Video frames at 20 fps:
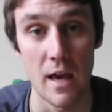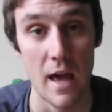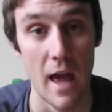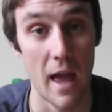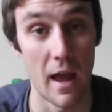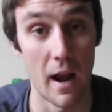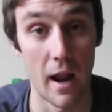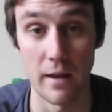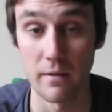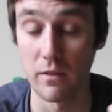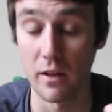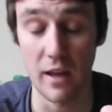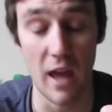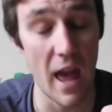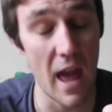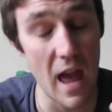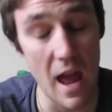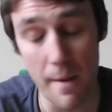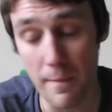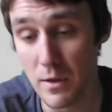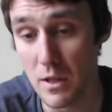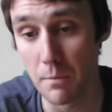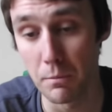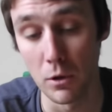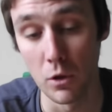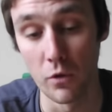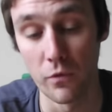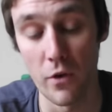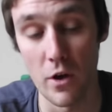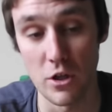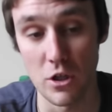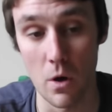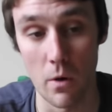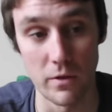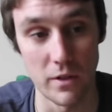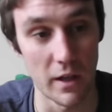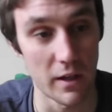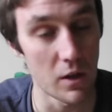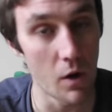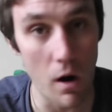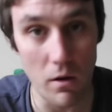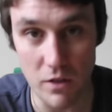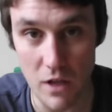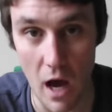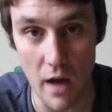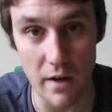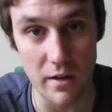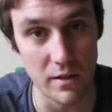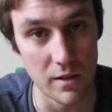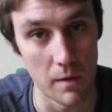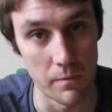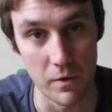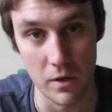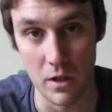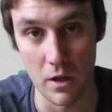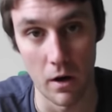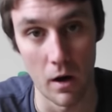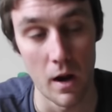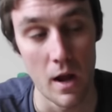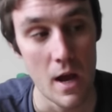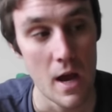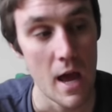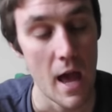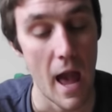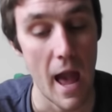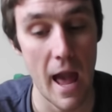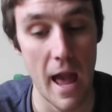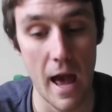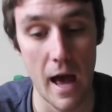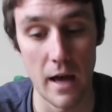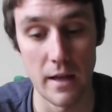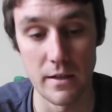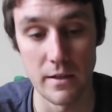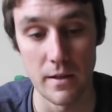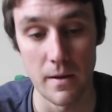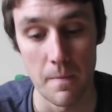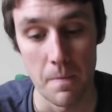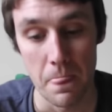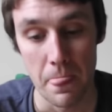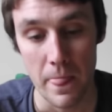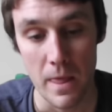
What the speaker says: and I like hammered the bluefish, and I was like, you know, I was onto something here. And